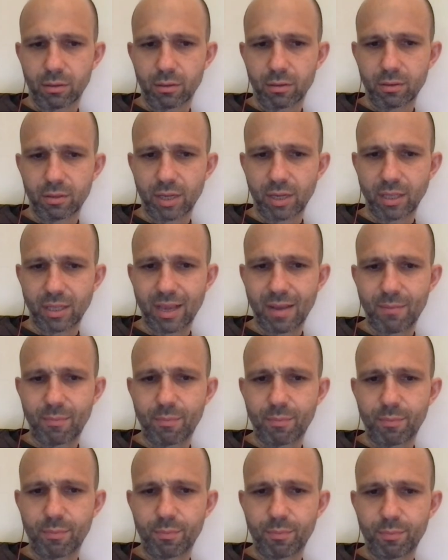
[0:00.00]
State
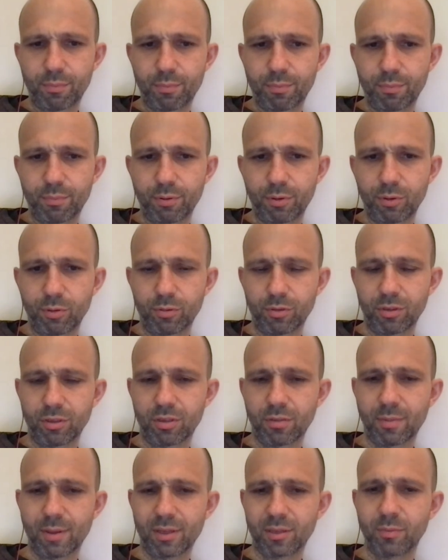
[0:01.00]
that
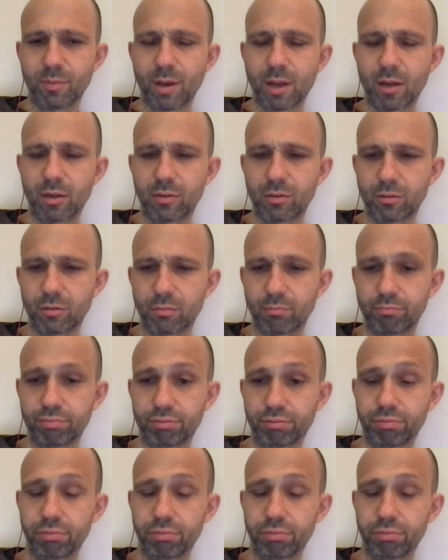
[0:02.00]
produces the best boxers.